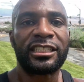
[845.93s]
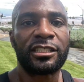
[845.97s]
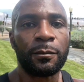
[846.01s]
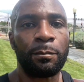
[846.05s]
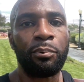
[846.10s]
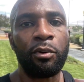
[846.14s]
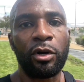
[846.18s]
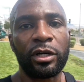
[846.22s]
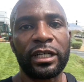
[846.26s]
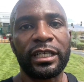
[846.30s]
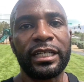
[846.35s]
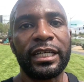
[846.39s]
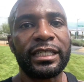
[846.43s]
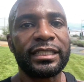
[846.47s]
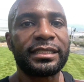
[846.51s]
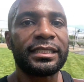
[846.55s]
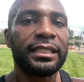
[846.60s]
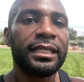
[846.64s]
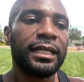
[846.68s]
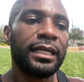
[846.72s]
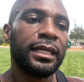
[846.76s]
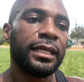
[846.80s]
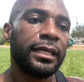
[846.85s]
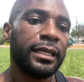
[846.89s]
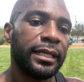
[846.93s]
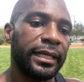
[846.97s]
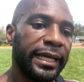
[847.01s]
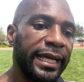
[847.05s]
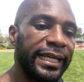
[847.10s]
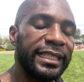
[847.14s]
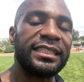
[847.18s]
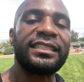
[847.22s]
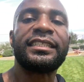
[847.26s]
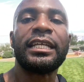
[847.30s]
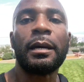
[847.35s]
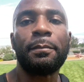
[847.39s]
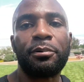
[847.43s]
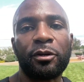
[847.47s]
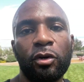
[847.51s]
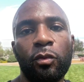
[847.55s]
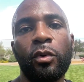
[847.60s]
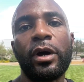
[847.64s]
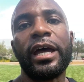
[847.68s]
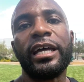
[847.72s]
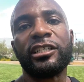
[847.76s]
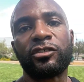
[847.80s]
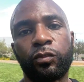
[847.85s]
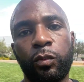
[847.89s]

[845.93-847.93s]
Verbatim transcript: supported us each step of the way as